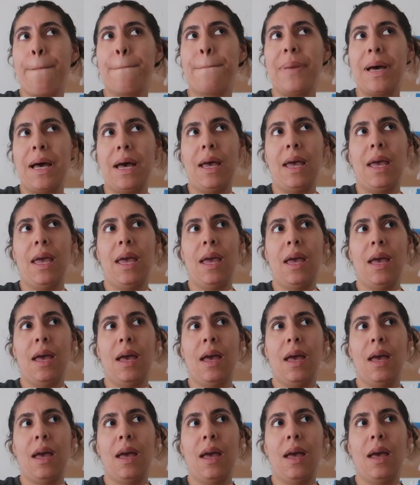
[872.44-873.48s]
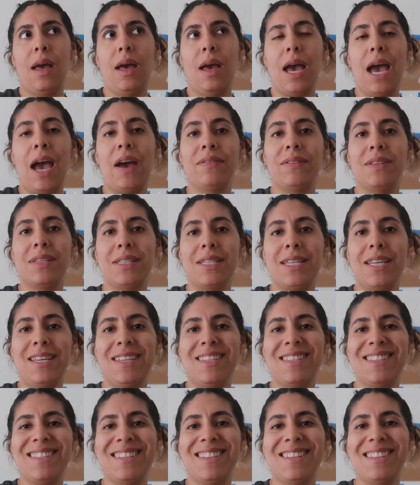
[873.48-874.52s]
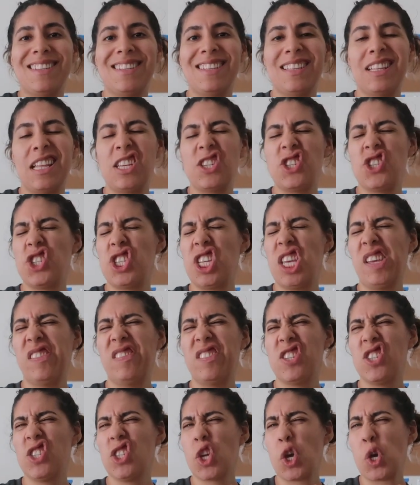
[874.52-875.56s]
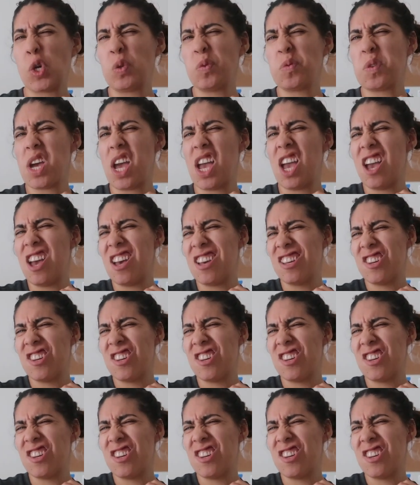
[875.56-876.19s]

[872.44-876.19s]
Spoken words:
But I have to sneeze. Let's just see if it just goes away.